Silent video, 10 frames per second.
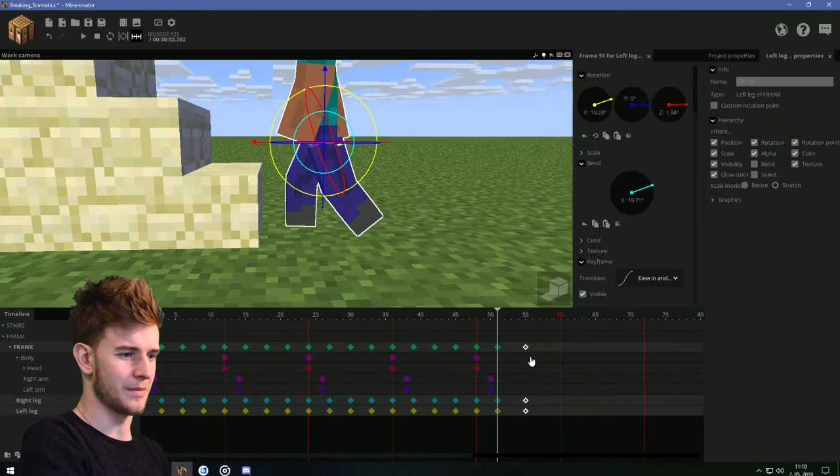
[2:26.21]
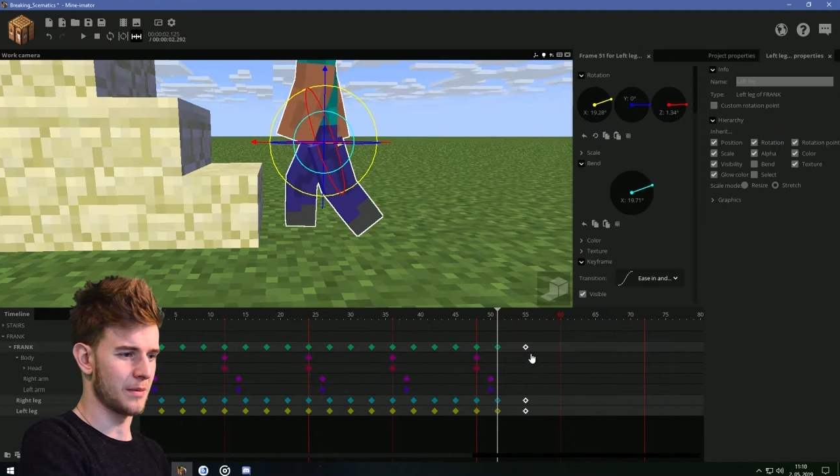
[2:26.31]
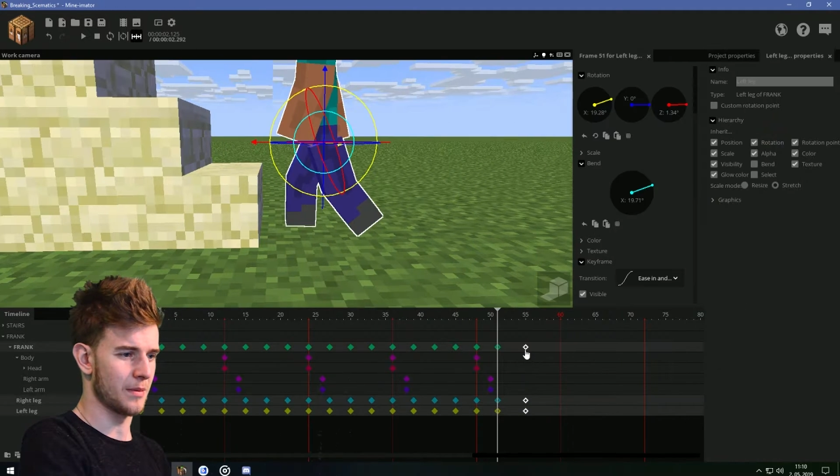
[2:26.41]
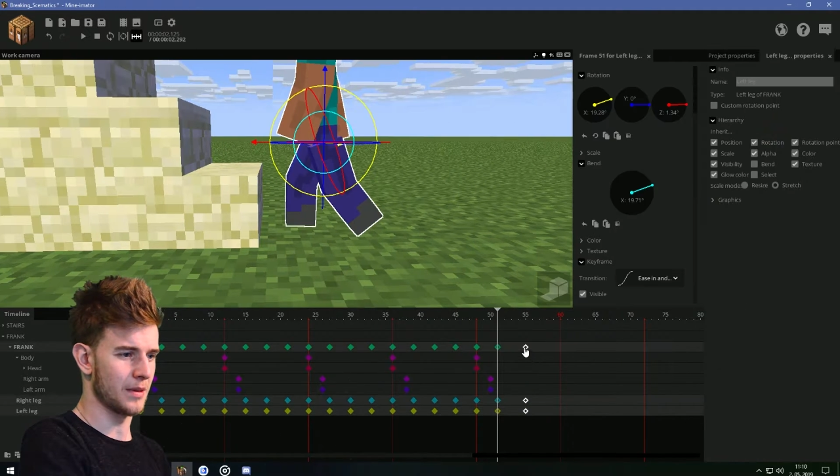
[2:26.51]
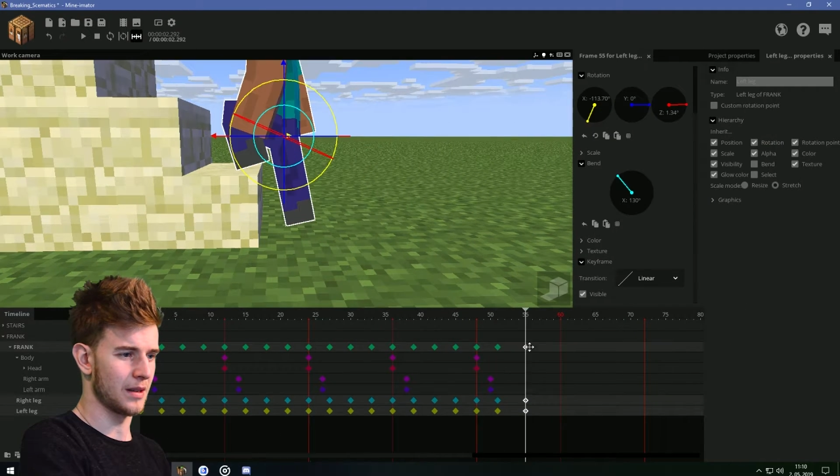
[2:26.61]

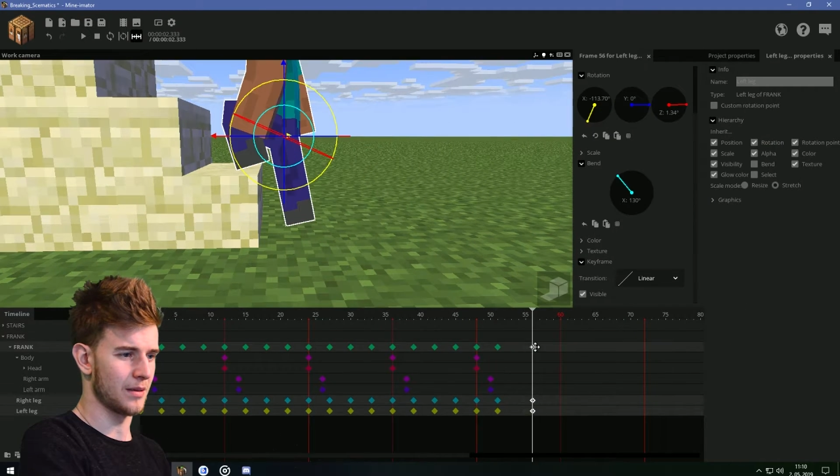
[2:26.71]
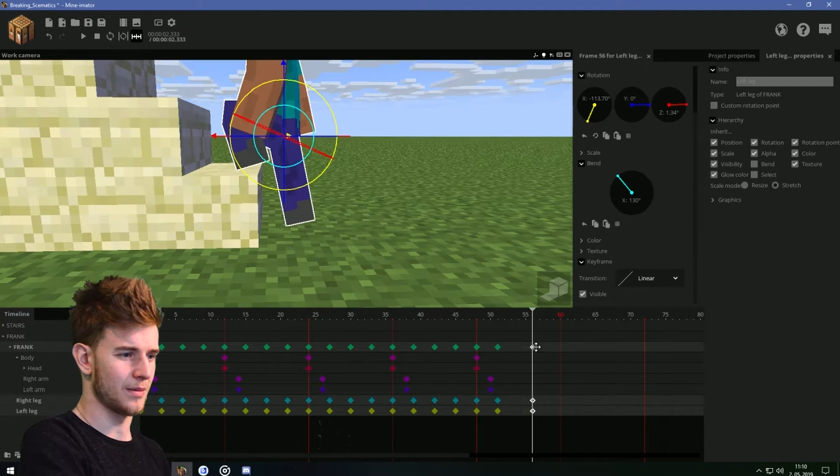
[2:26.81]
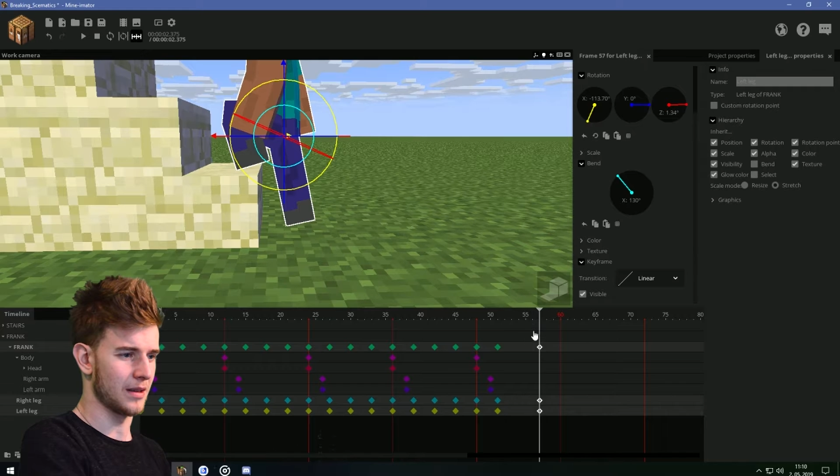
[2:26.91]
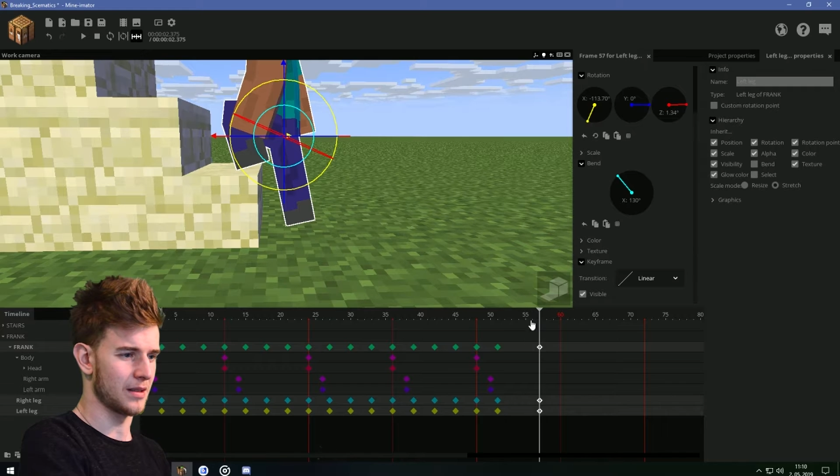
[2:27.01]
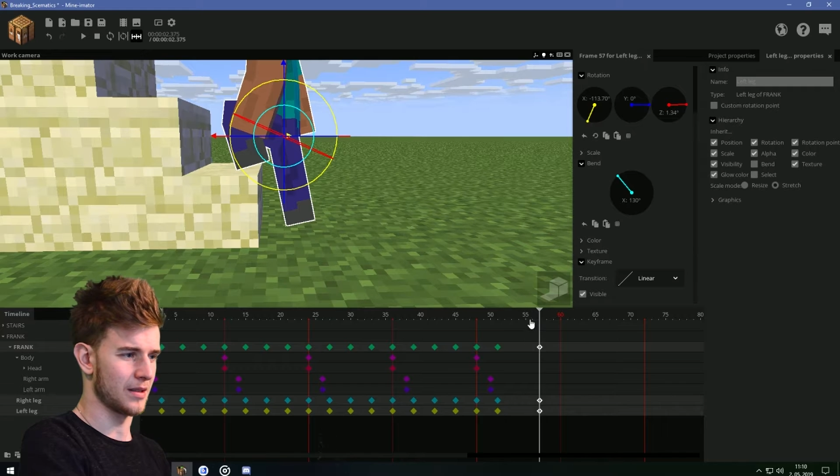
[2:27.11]
maybe making
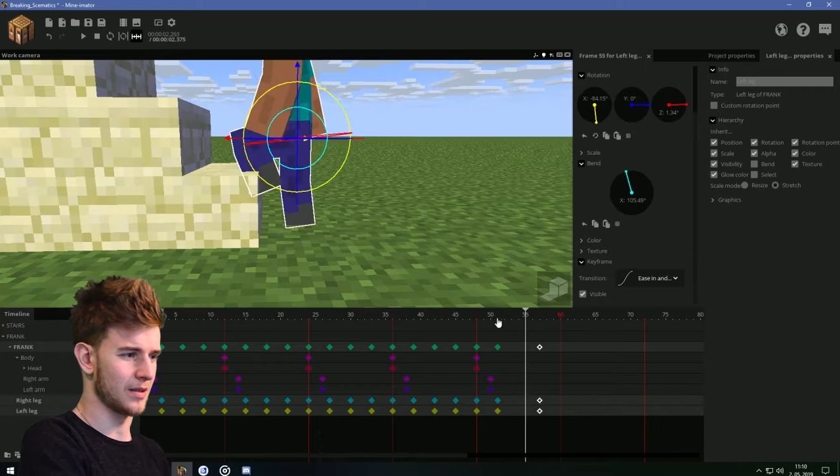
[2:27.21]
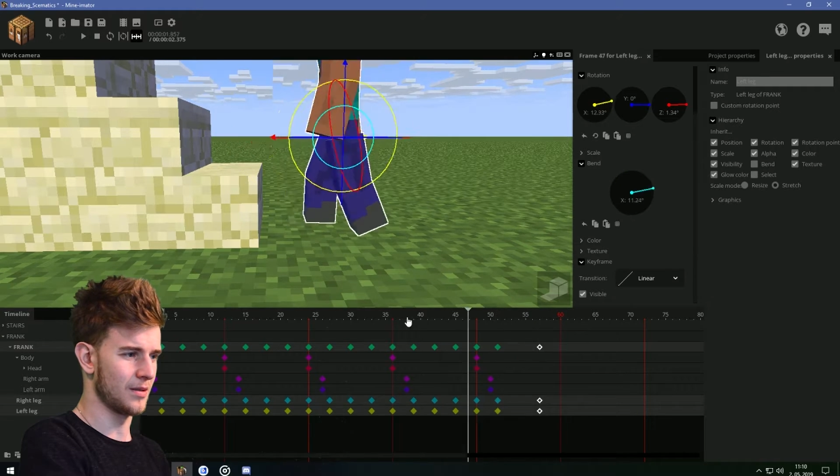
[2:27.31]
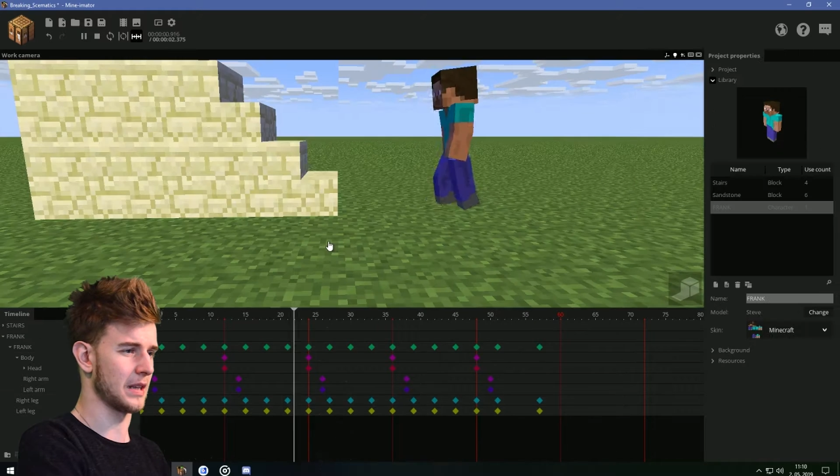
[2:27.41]
like so,